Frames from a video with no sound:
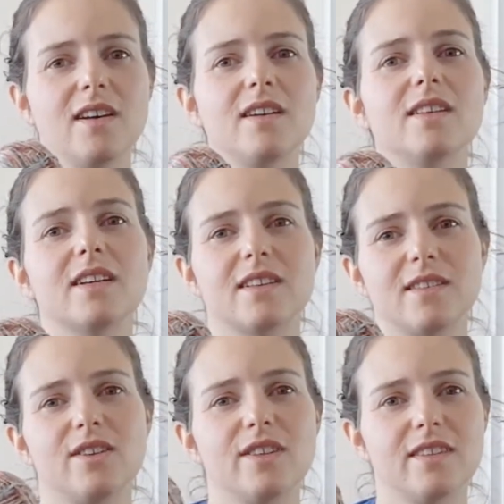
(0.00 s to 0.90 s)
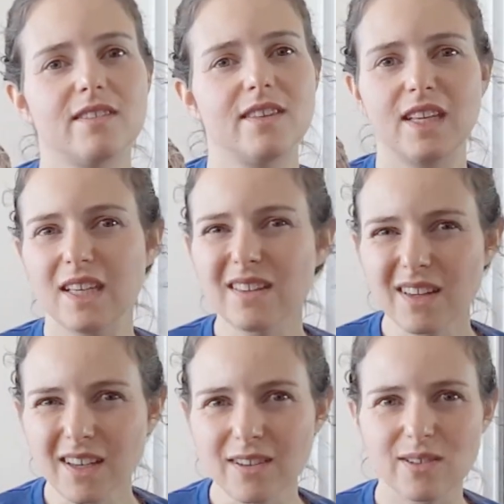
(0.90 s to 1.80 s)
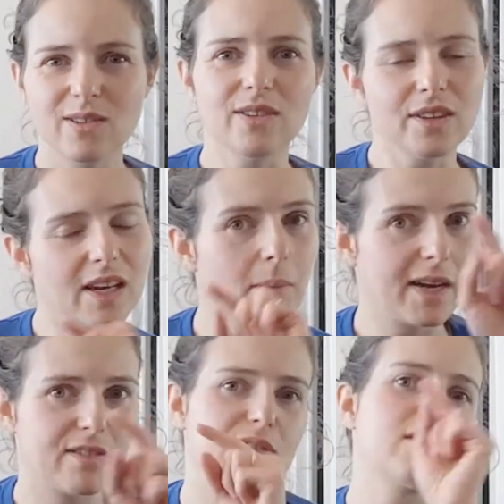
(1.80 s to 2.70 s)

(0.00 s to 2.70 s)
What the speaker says: like not neatly, you know, not like micro